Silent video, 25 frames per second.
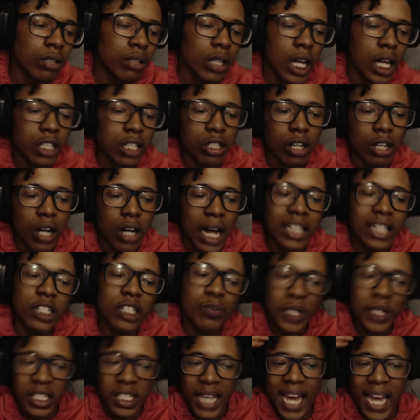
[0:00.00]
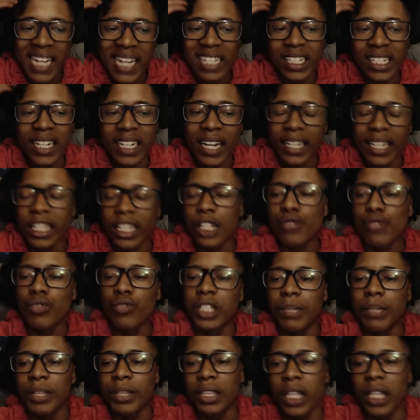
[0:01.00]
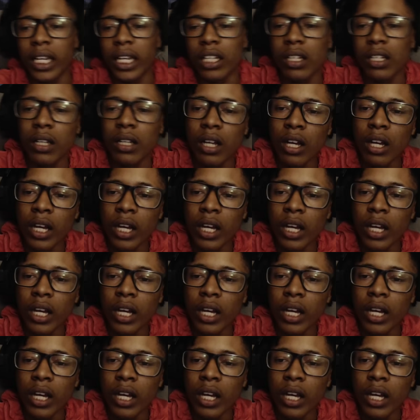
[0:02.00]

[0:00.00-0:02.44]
I just be saying the shit that niggas really be thinking.